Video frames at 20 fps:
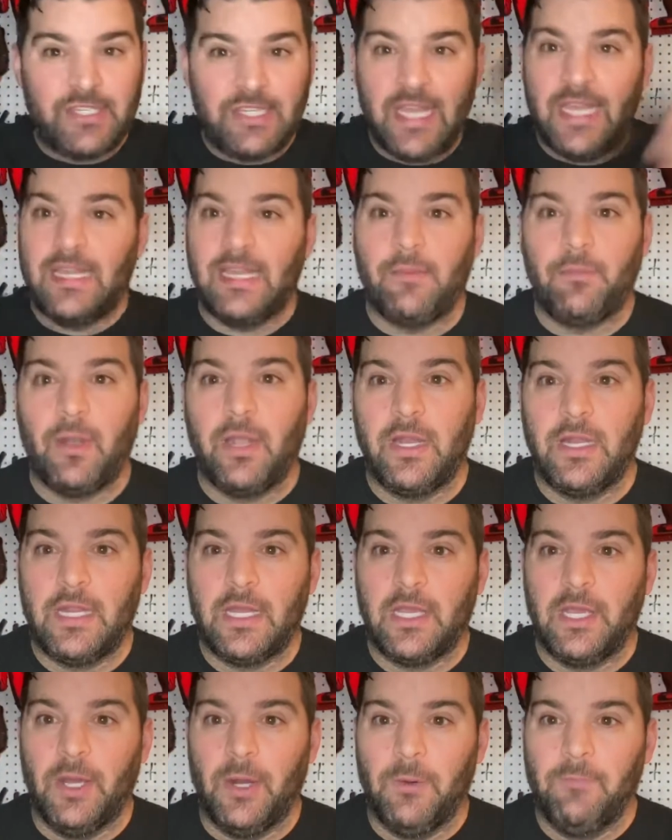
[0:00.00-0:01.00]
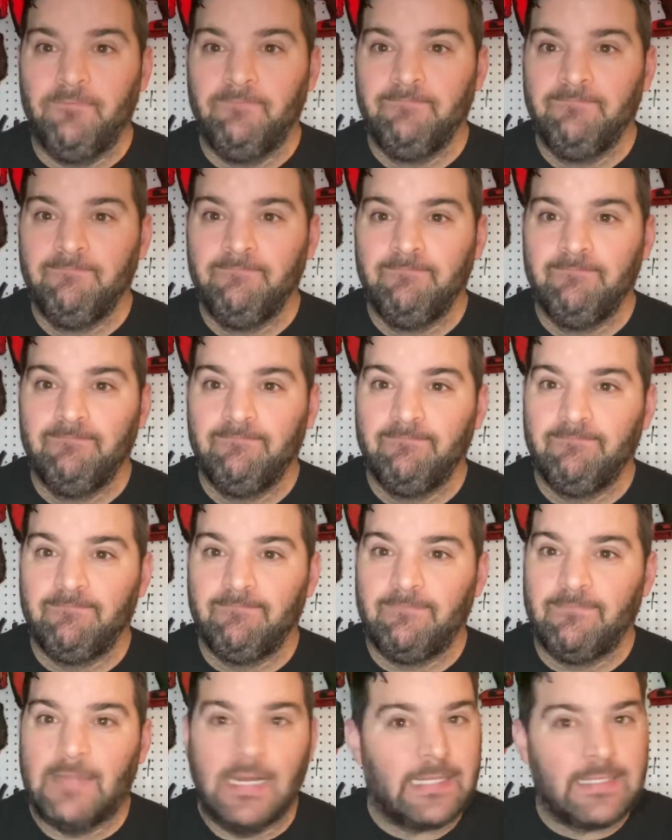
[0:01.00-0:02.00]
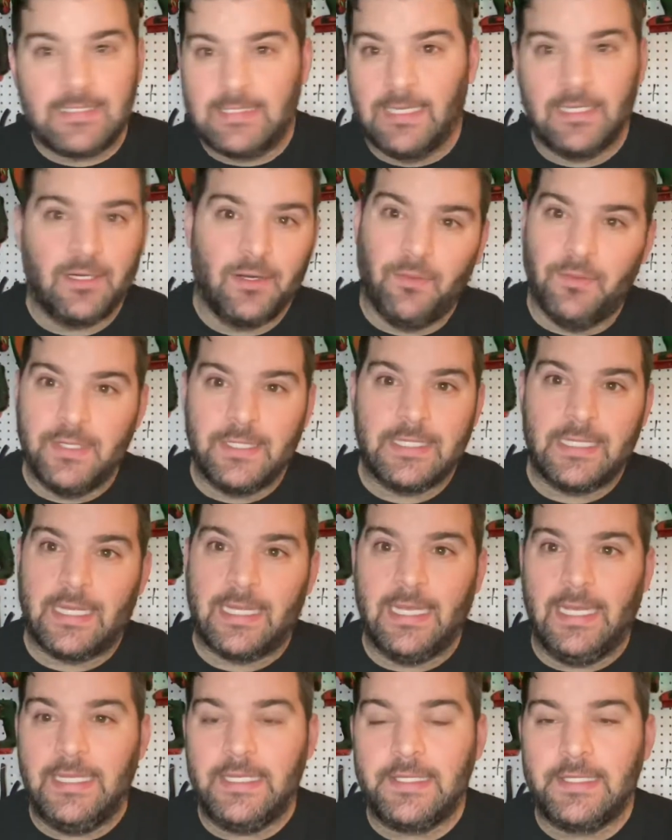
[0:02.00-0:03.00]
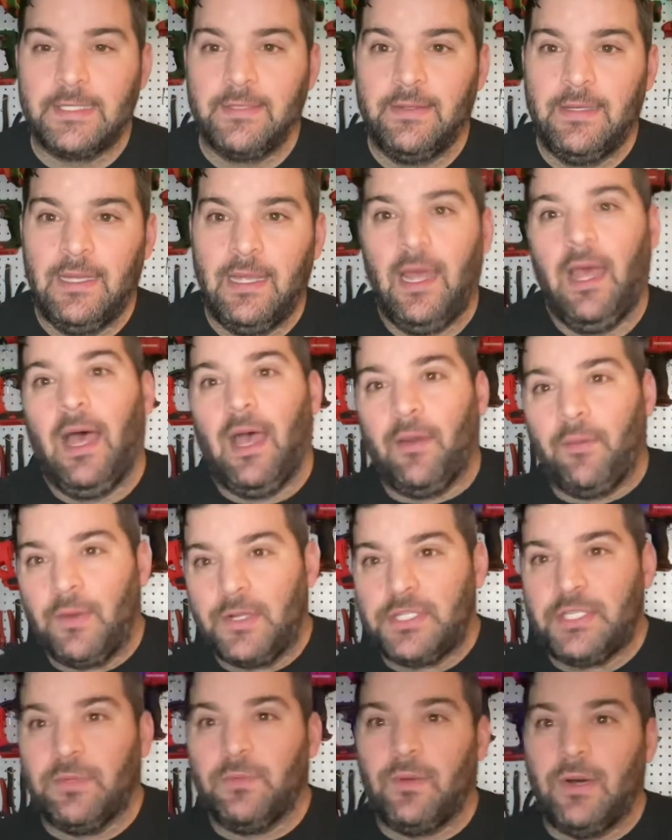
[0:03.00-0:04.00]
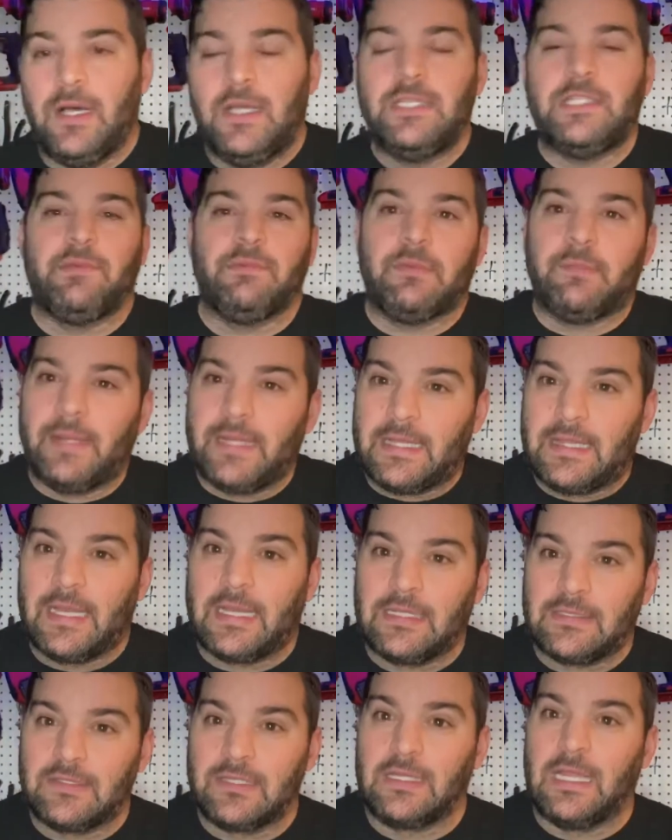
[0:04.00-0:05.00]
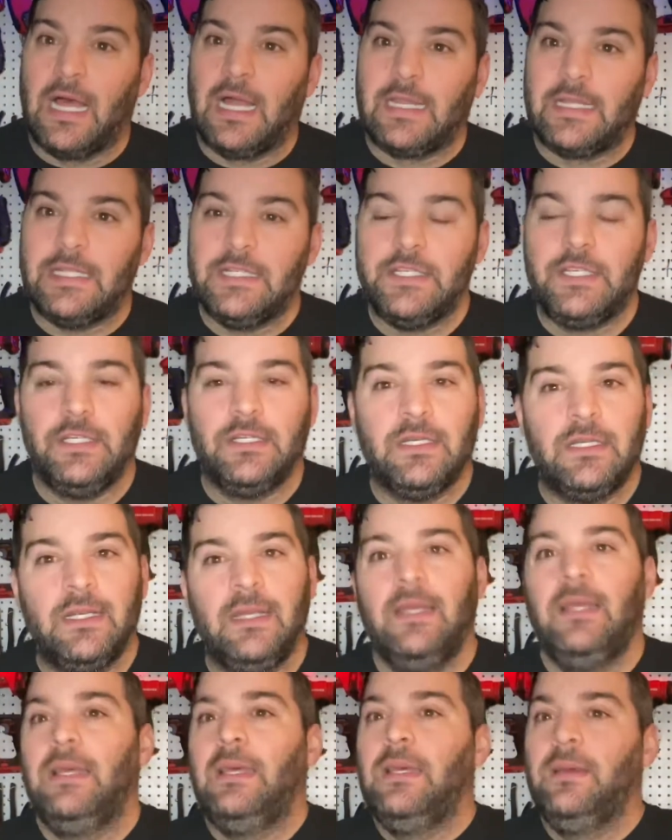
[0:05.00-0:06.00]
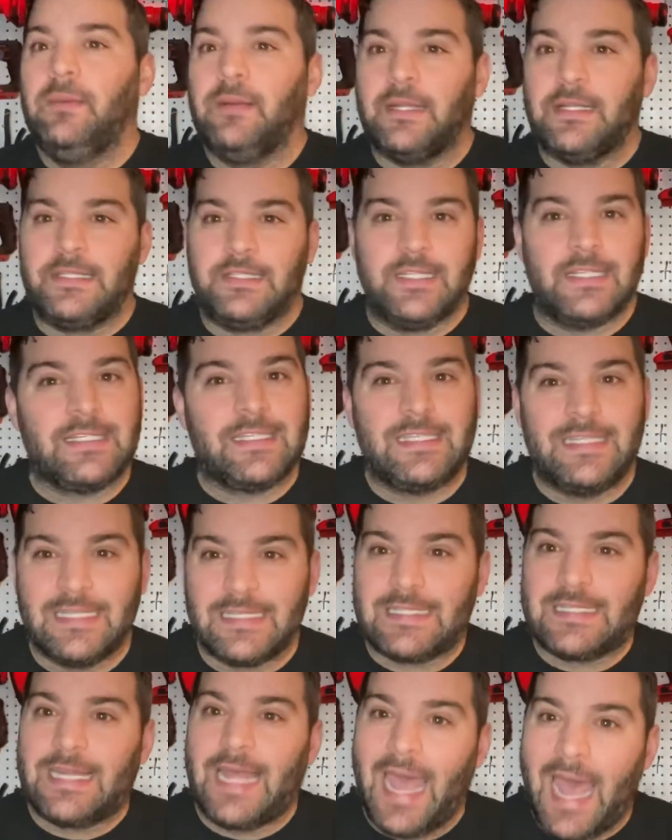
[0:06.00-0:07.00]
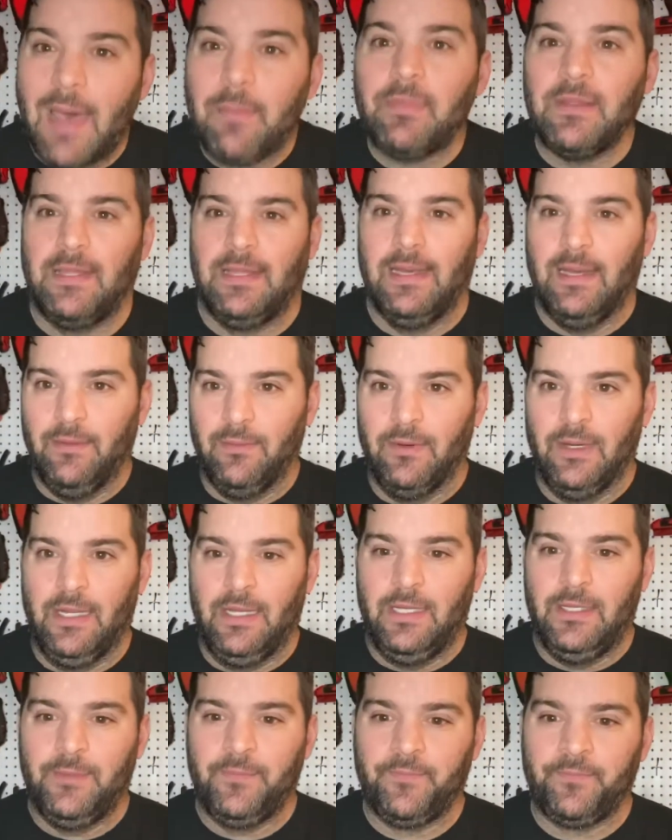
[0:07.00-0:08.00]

and I'm ready to go. That's not always the case. I wish it was, it would make things a lot easier, but it just doesn't happen that way.